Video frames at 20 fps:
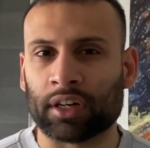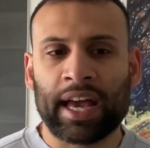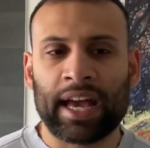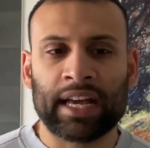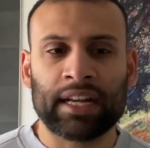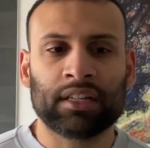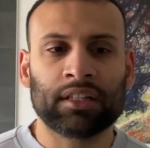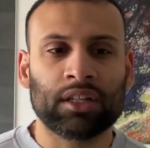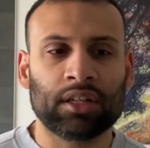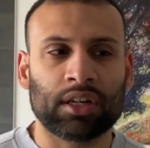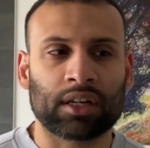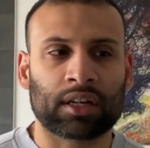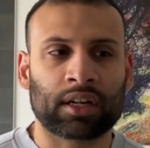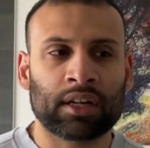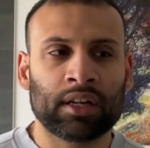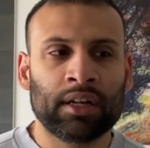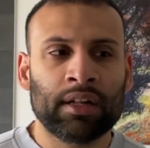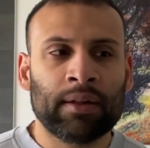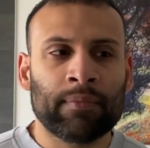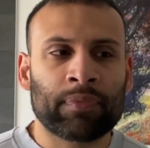And look,
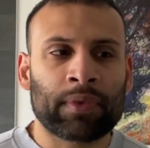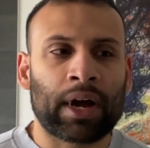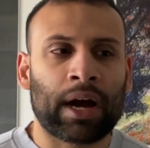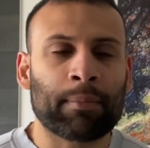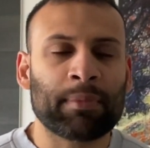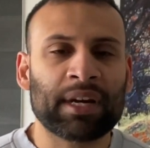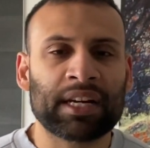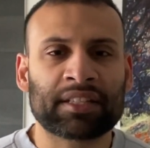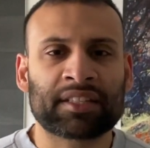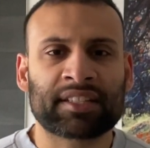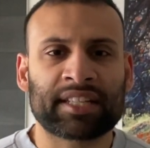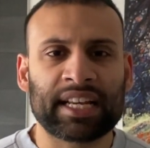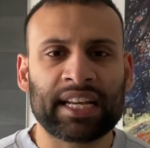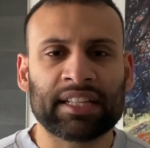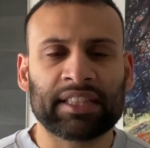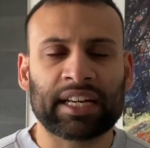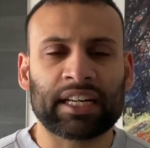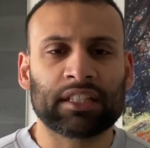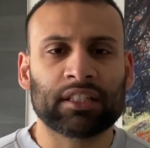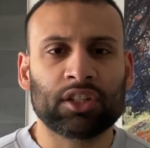I'm not saying
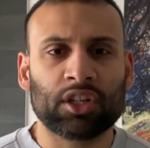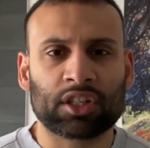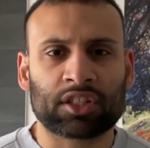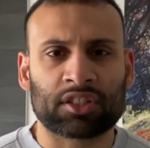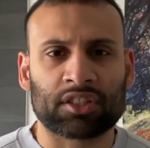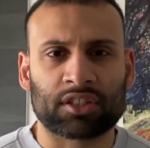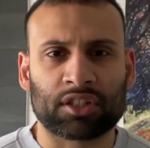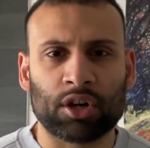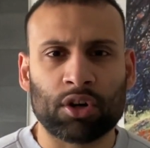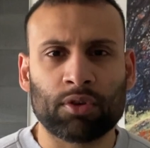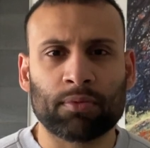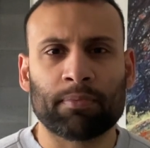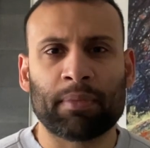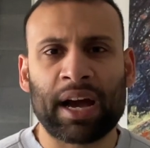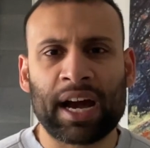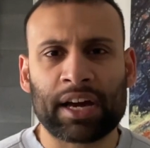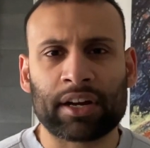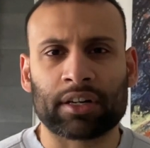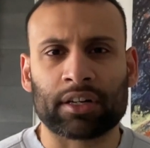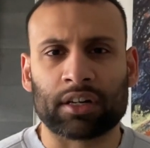that looks don't
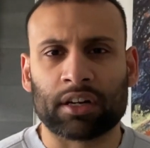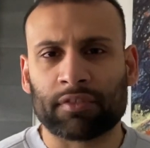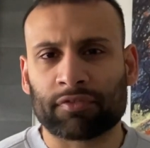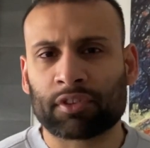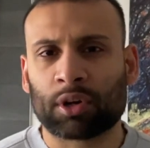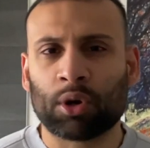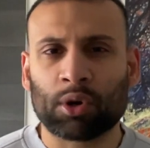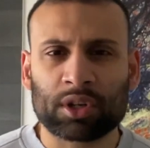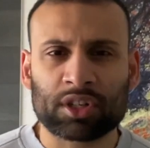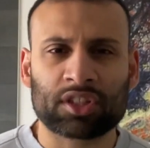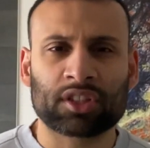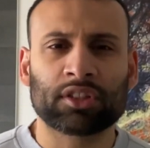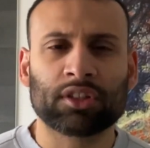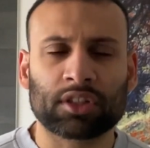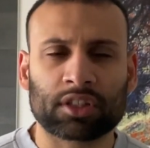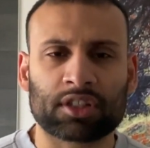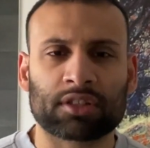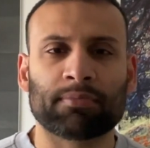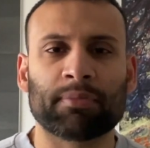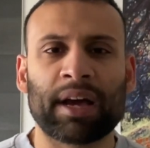matter. Of course
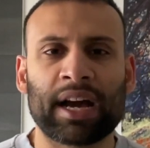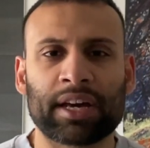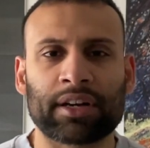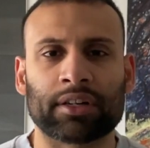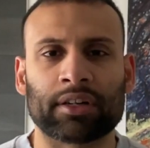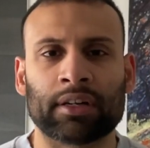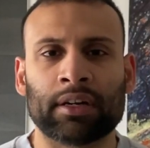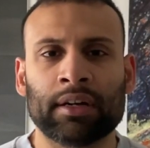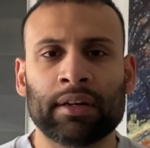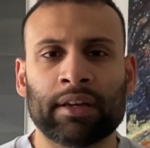looks matter.